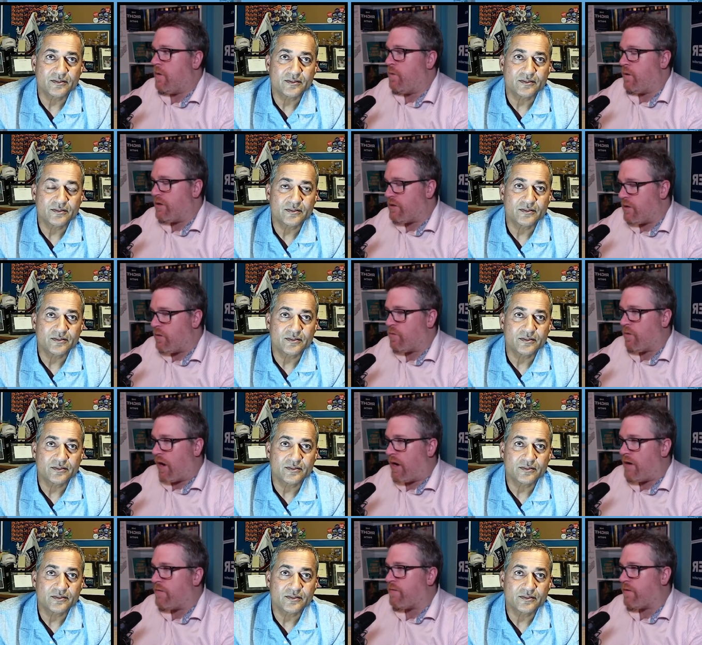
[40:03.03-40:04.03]
Speaker 1: Will you
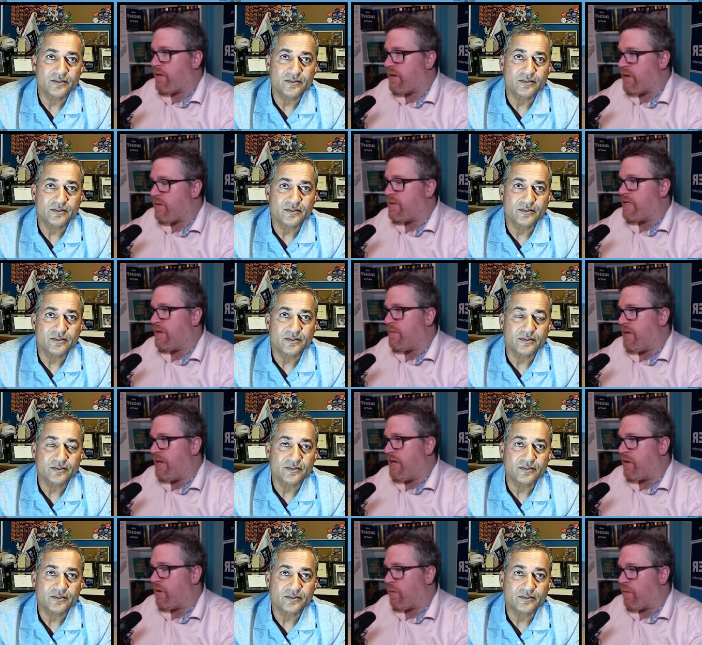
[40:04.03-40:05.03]
run for the
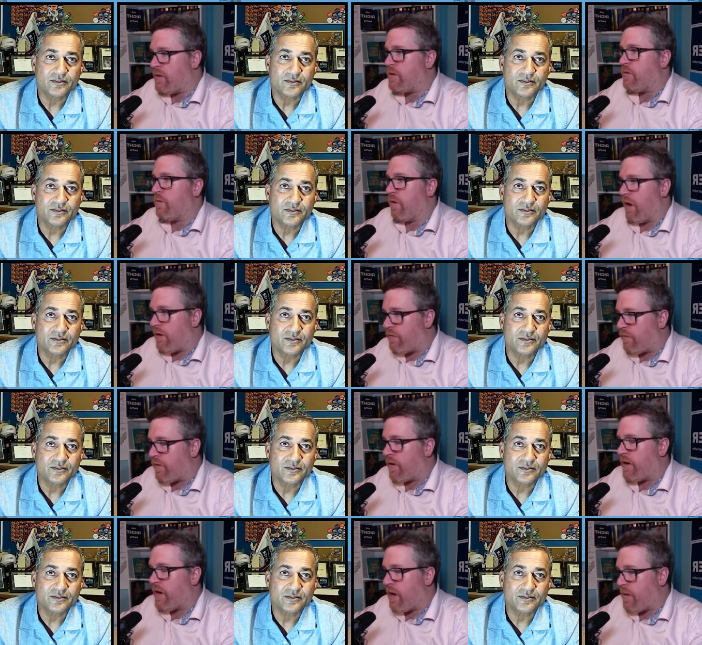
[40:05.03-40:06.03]
UCP or will you run
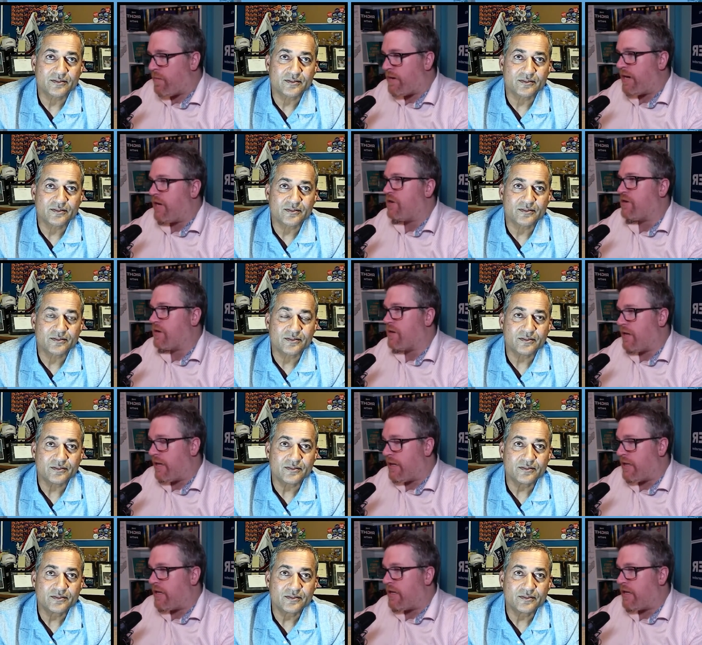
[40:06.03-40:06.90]
for a nomination in